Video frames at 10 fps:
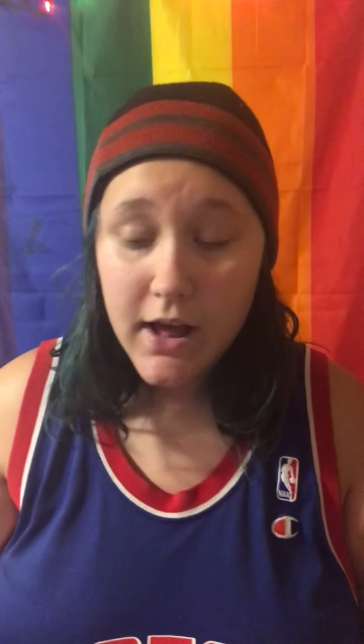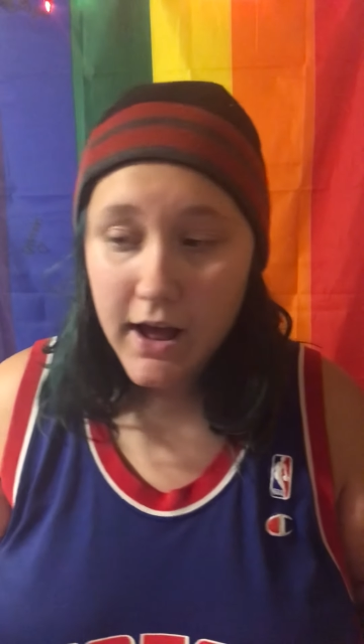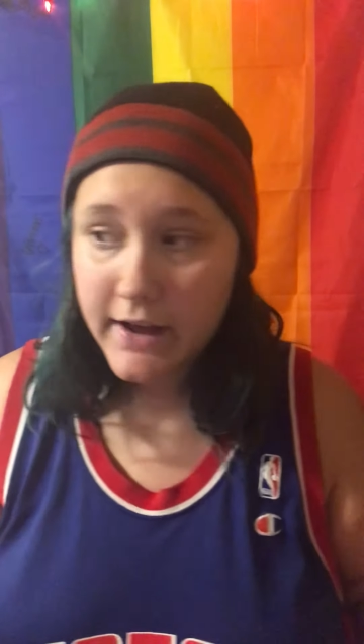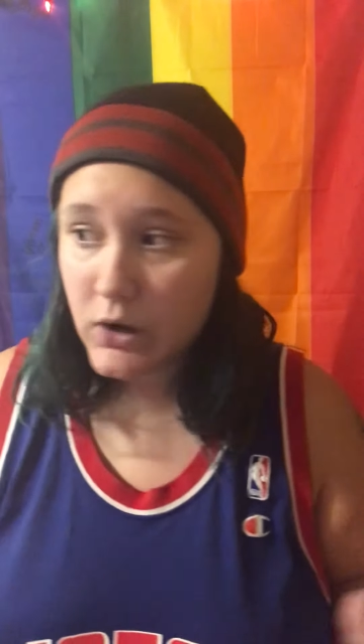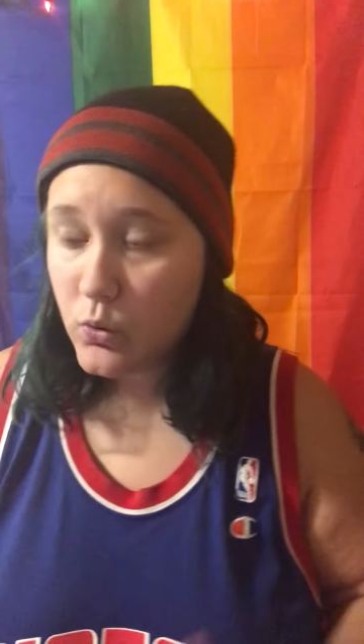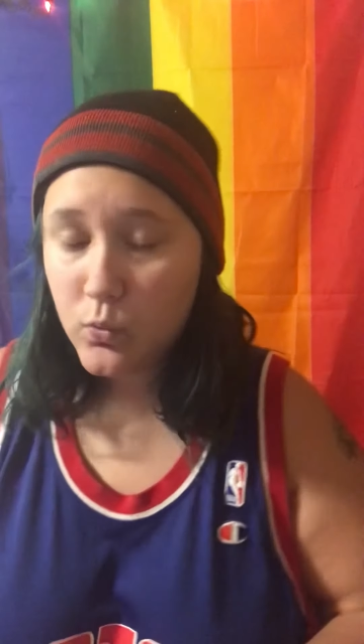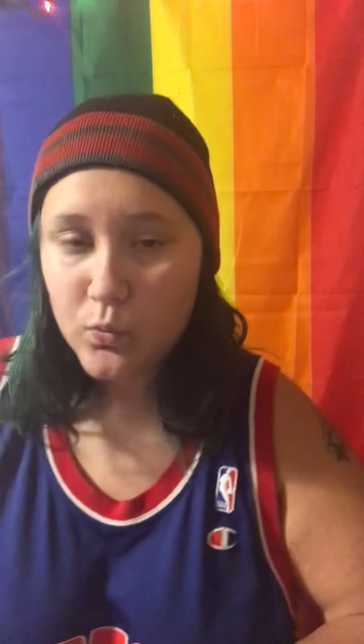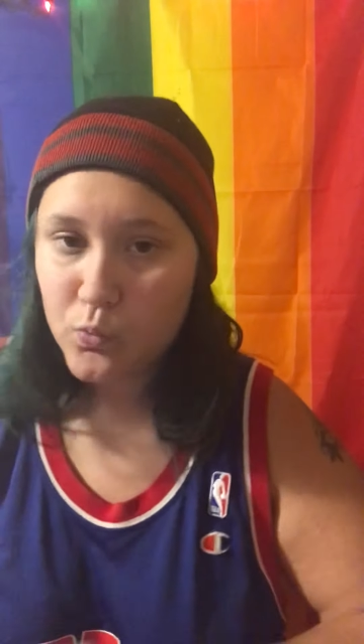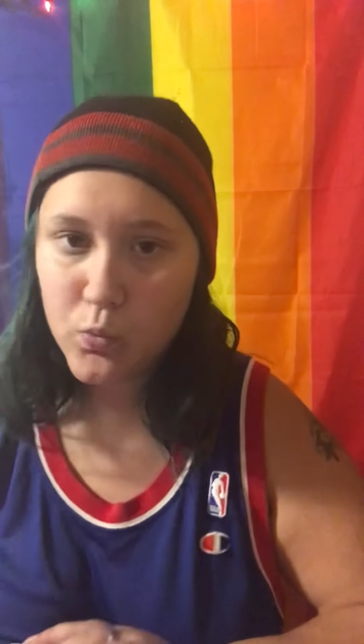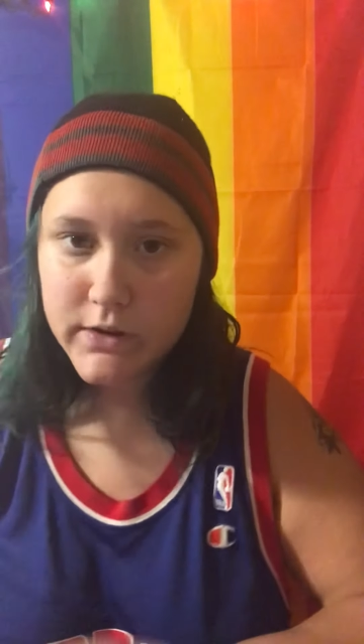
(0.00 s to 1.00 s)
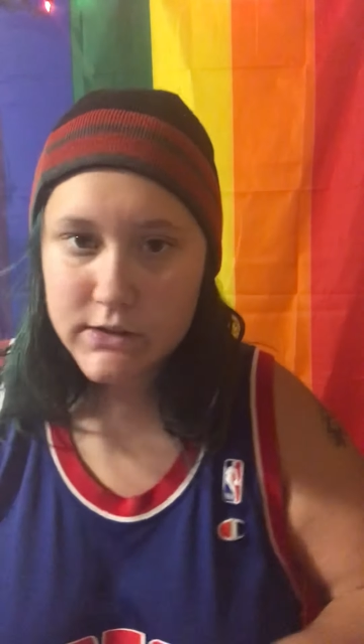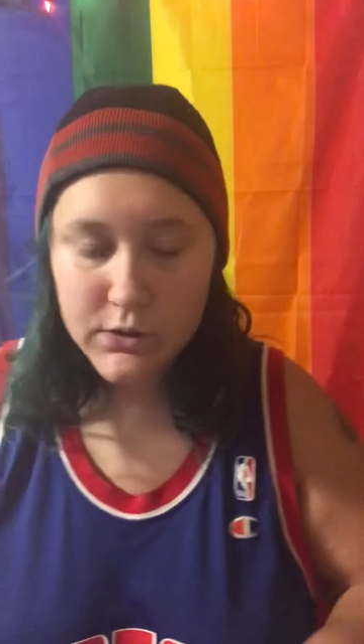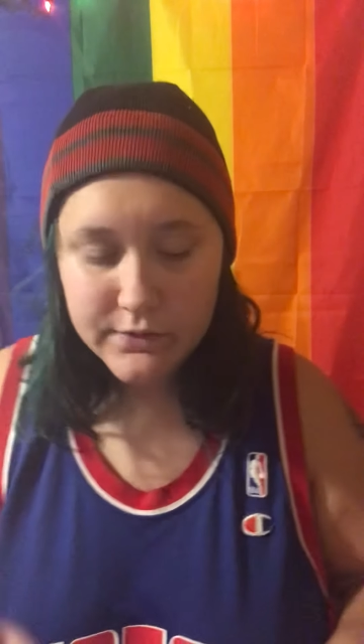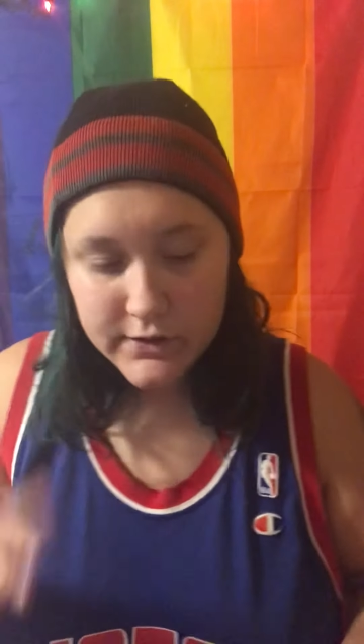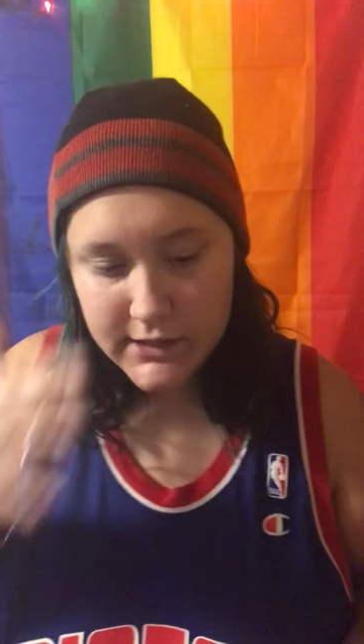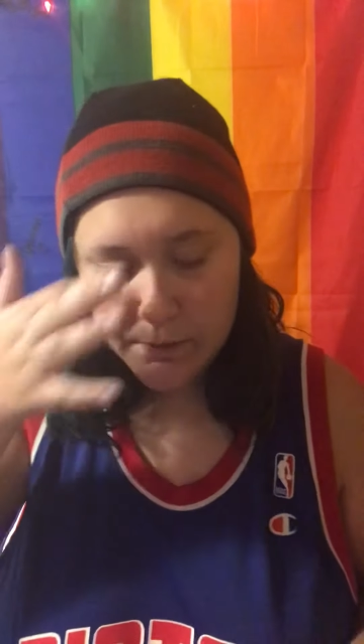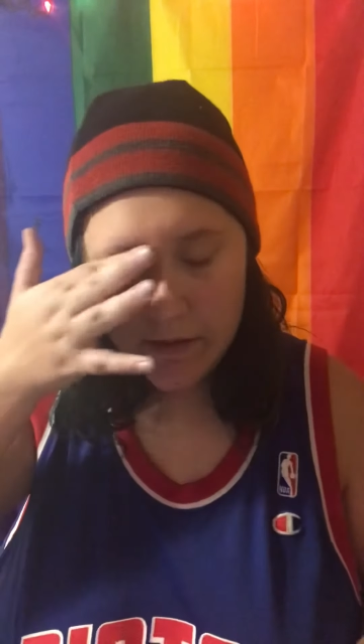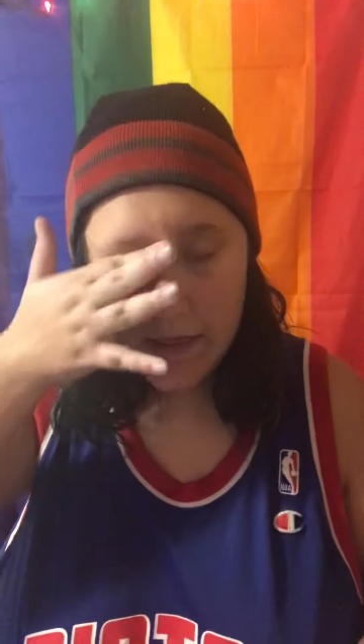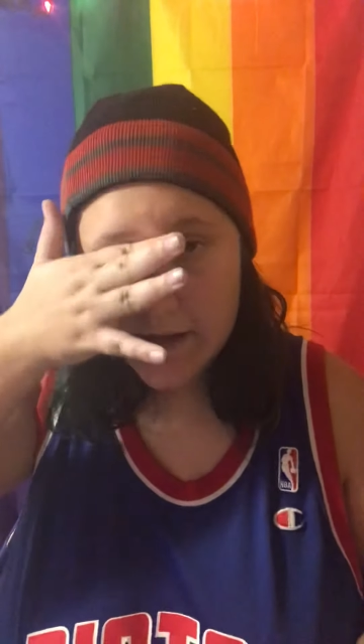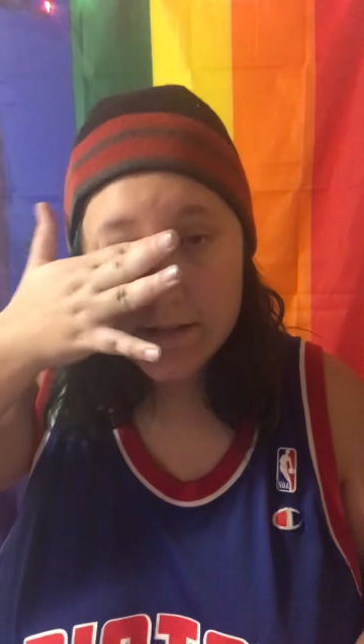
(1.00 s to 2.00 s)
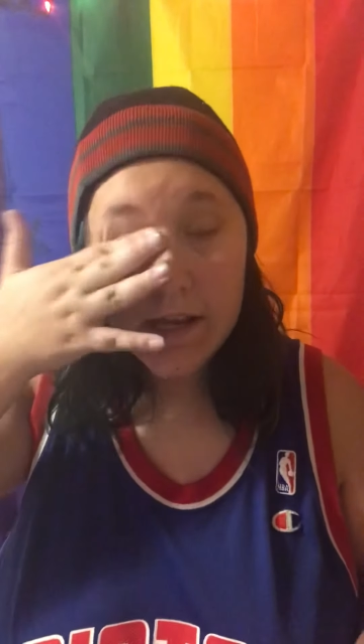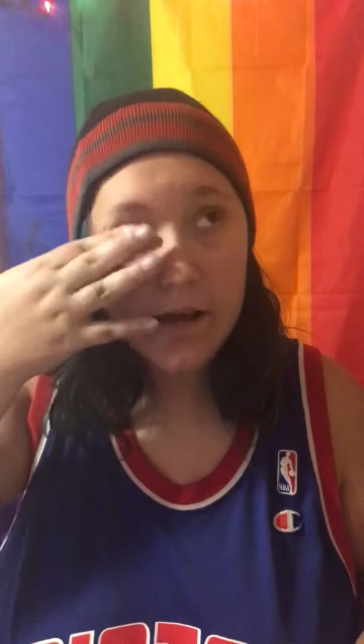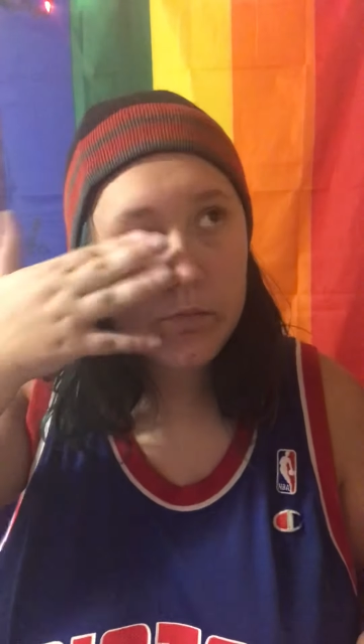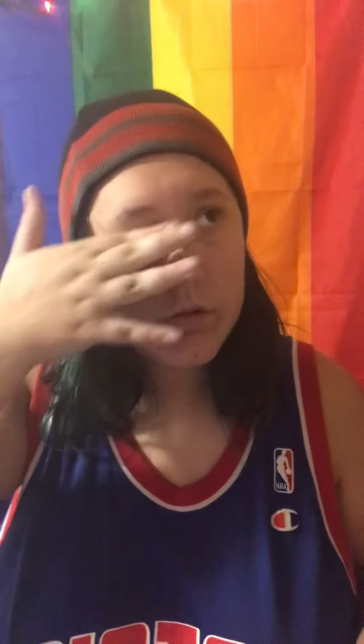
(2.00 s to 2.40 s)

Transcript: I don't whatsoever say my last name.